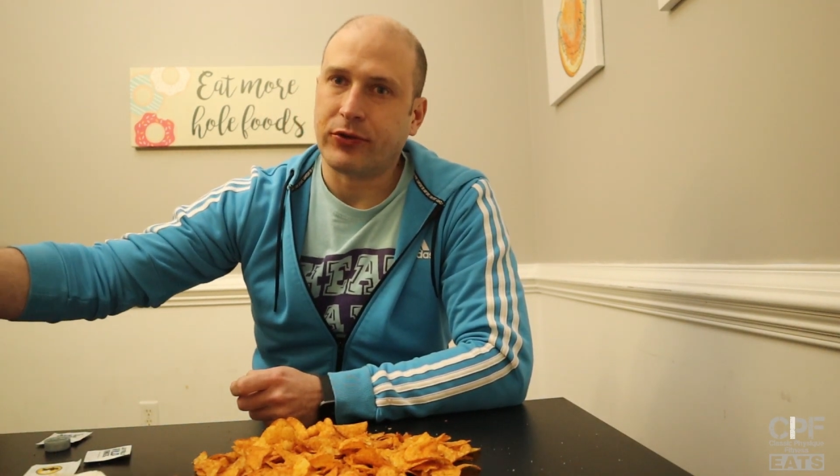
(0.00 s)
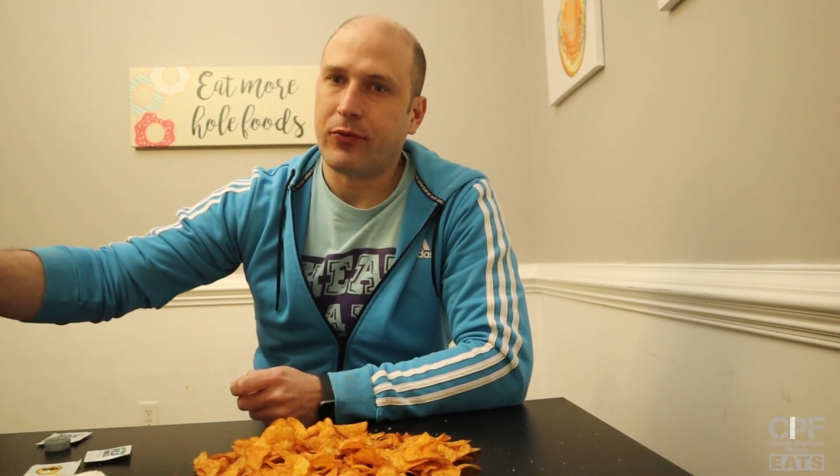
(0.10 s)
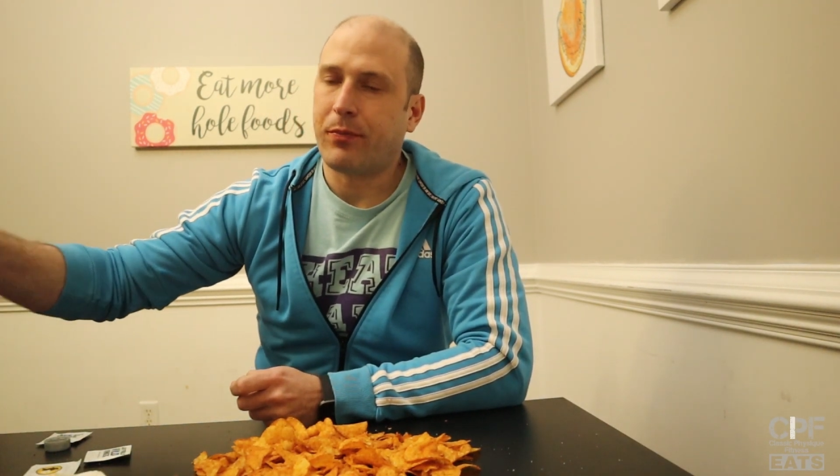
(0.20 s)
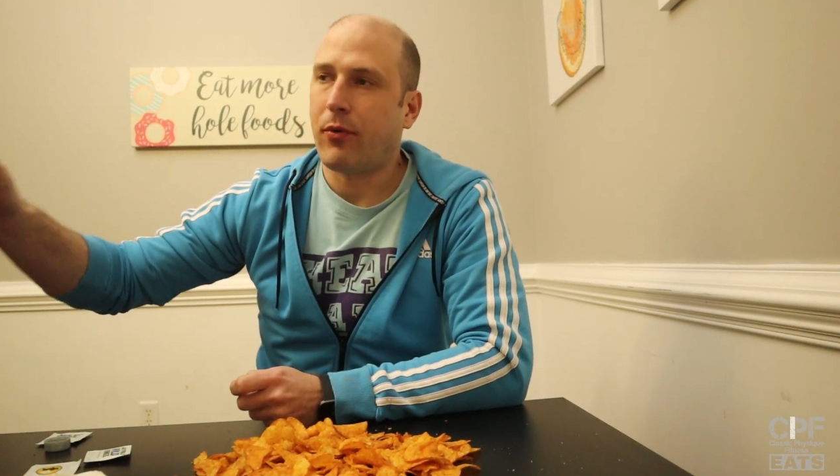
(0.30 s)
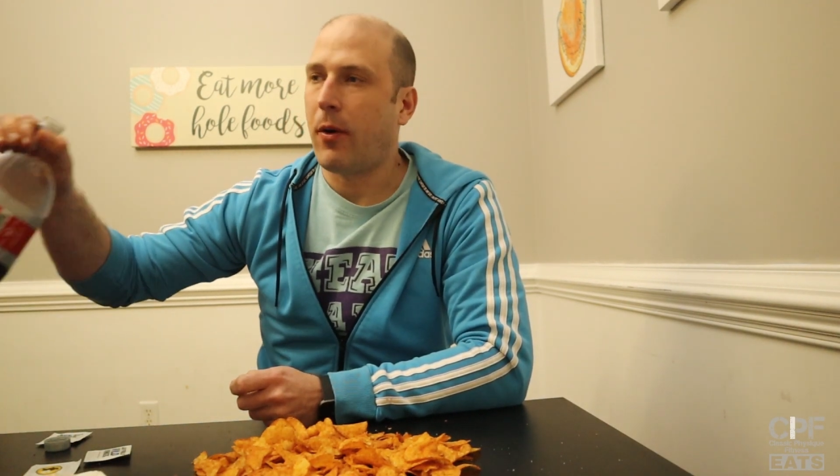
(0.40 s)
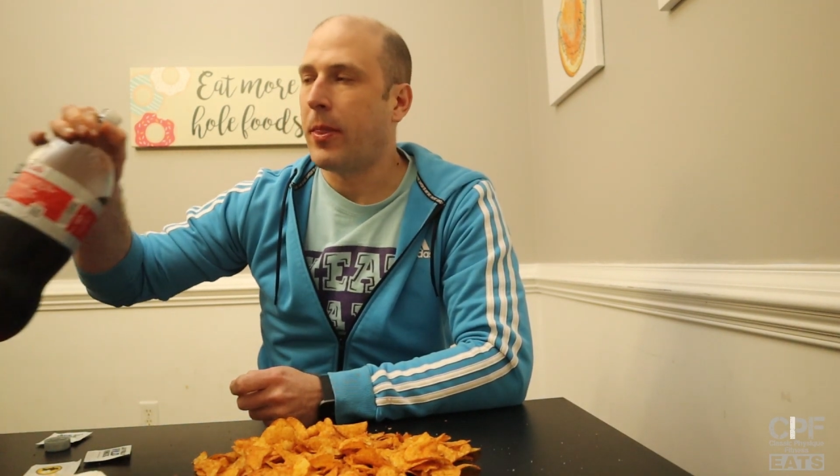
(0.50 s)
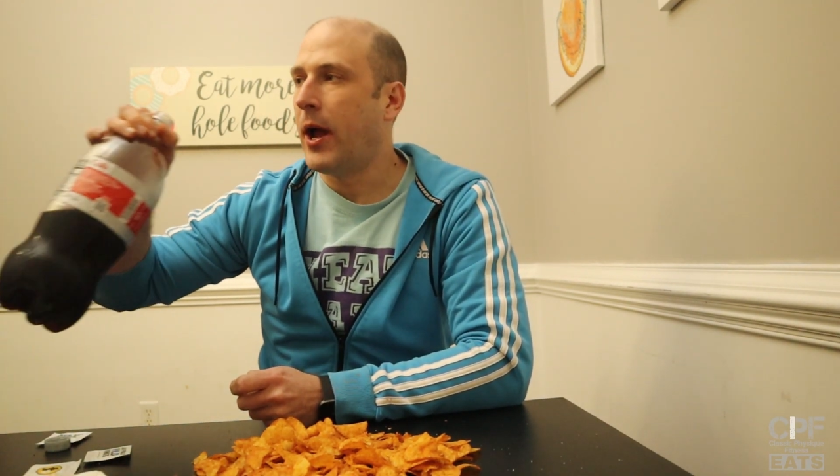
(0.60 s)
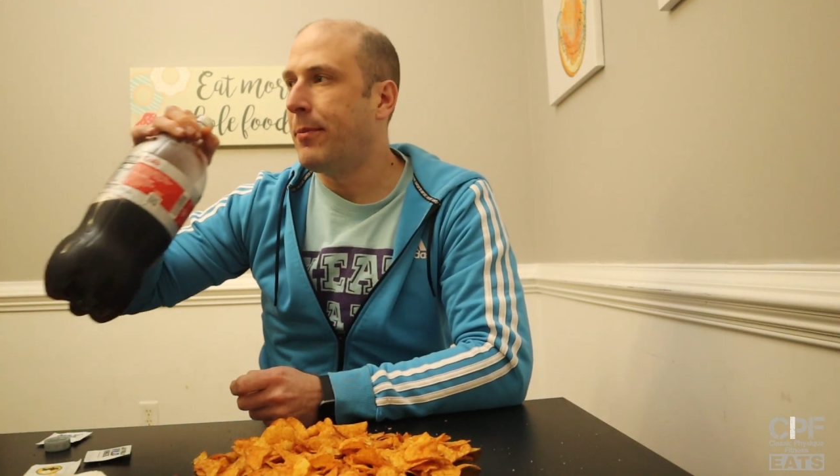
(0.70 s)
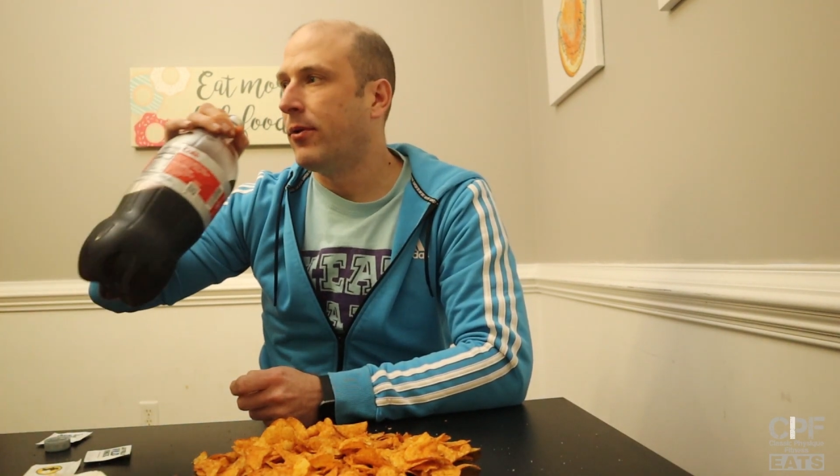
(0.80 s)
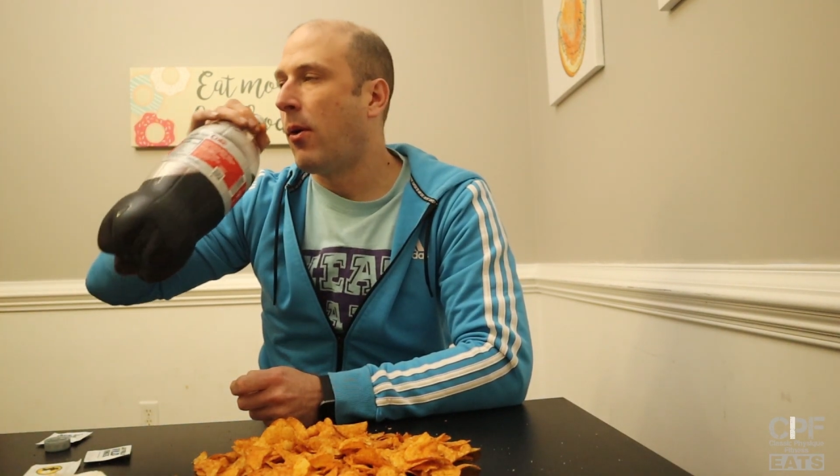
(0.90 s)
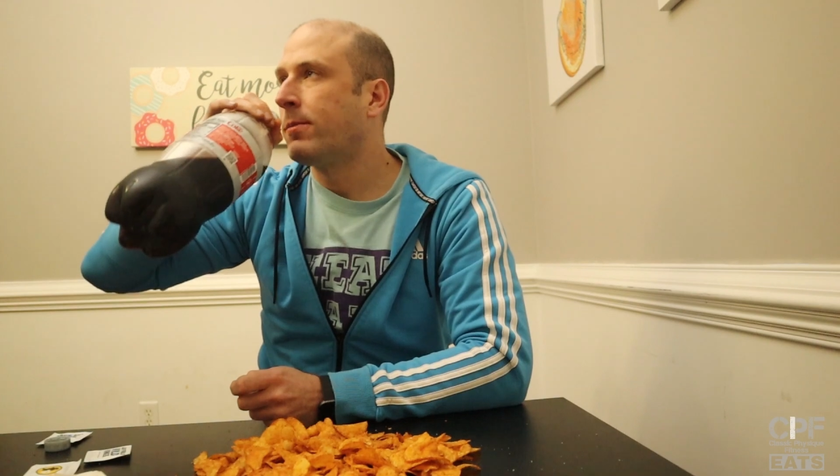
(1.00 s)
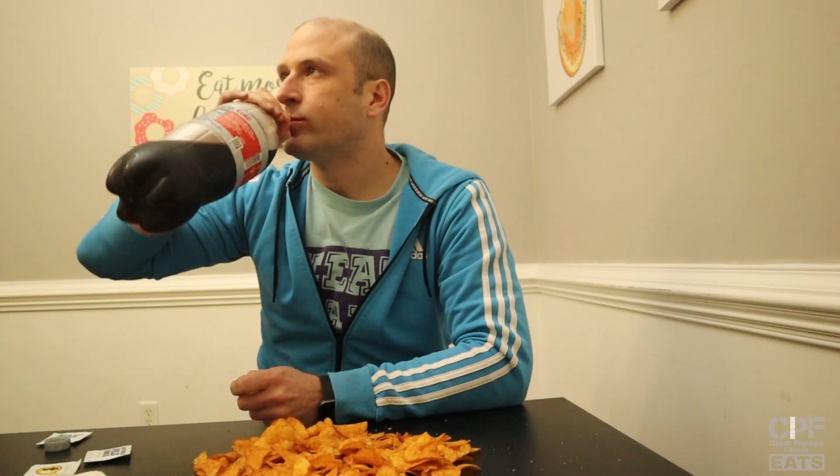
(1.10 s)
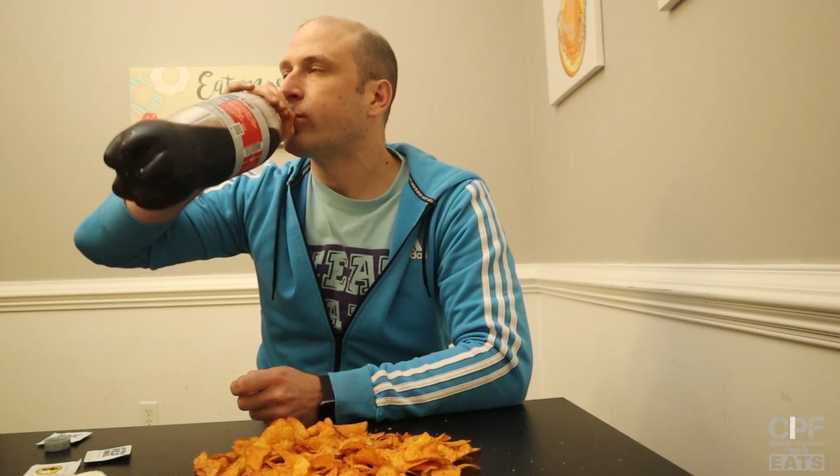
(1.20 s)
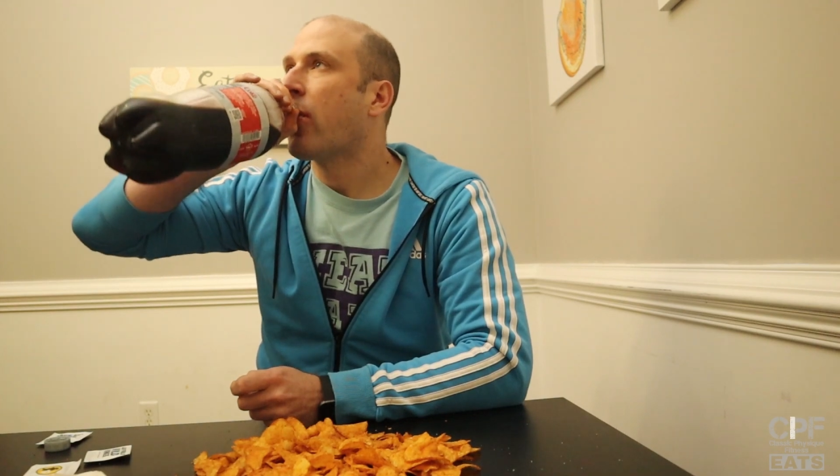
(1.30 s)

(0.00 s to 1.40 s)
So bought diaper.